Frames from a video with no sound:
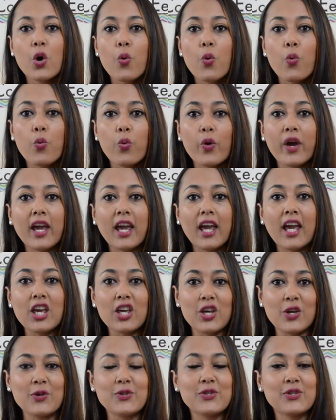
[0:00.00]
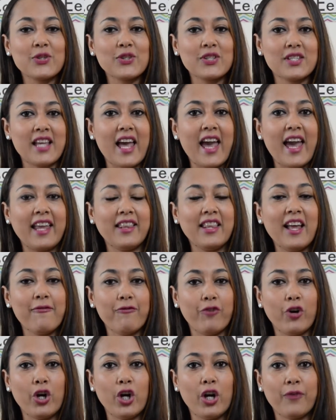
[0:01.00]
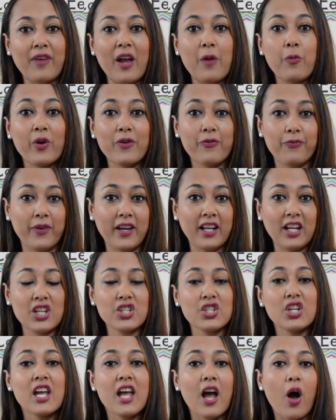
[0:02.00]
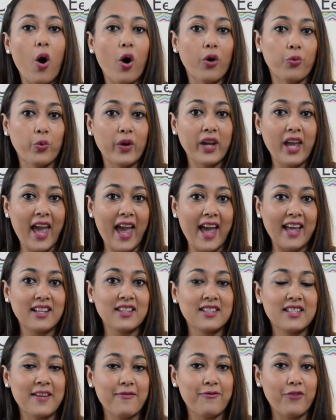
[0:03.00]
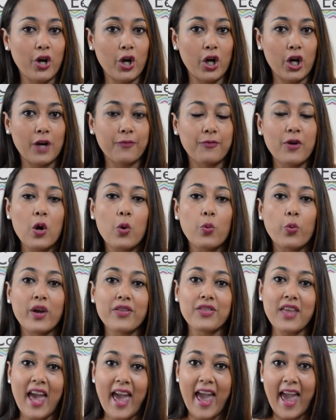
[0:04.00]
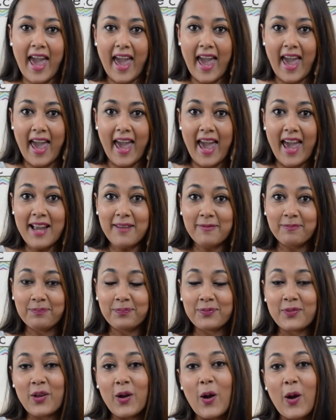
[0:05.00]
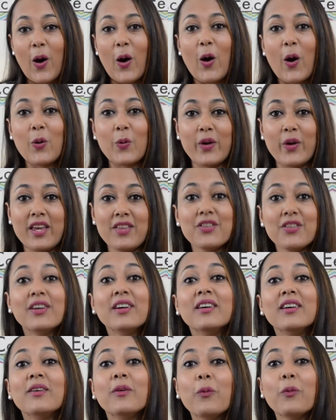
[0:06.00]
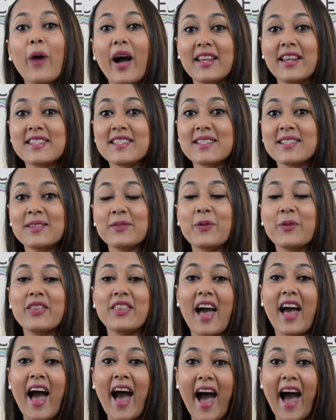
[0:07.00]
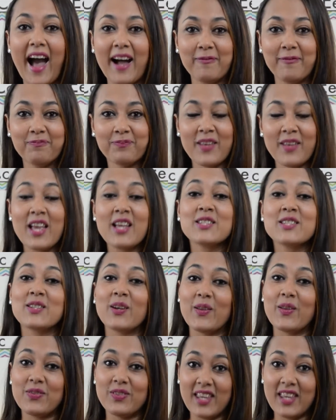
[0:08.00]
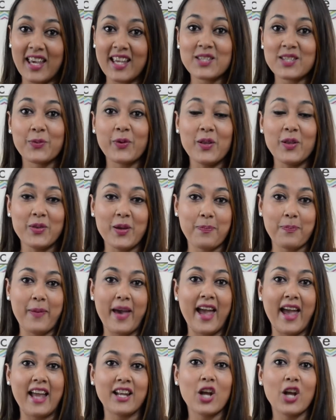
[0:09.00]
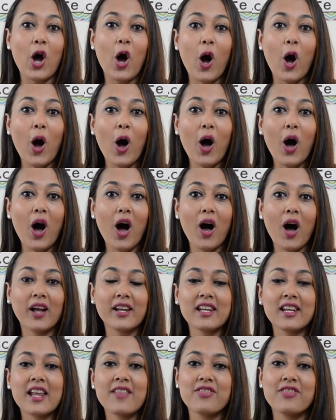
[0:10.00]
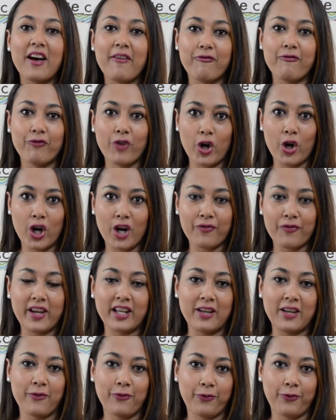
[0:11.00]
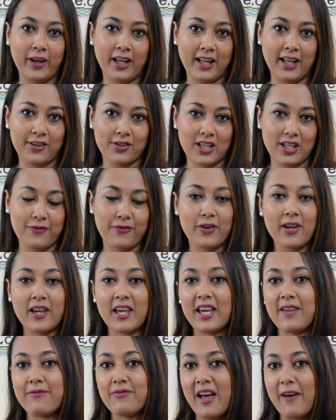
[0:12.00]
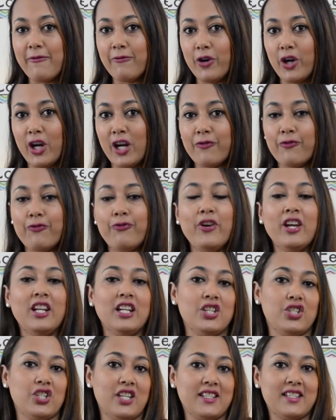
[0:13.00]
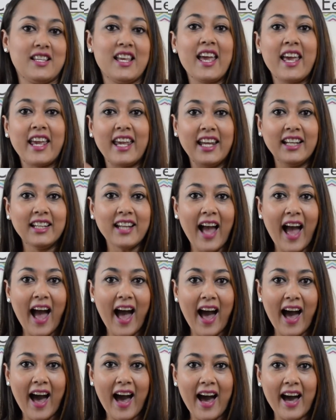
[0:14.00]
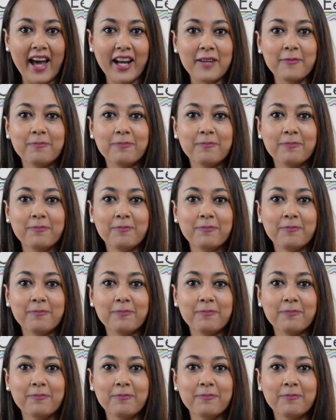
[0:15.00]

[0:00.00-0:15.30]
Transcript: we used to say the verb and we finish or we end the verb with e or with what? With a. So this will depend on the verb in infinitive. If the verb finishes in ar,